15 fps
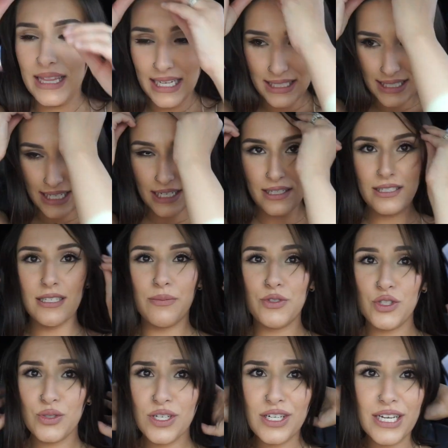thinks like some
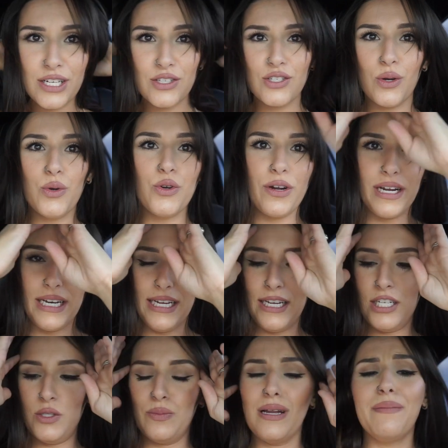shoes are like so
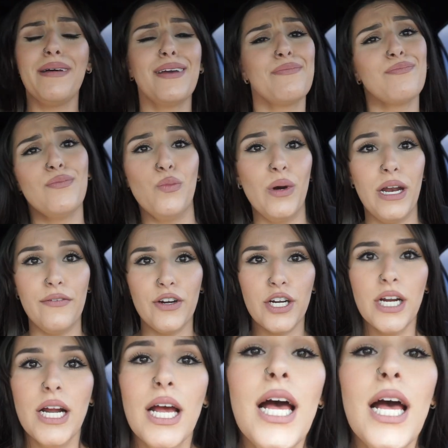greenish. I'm like whatever.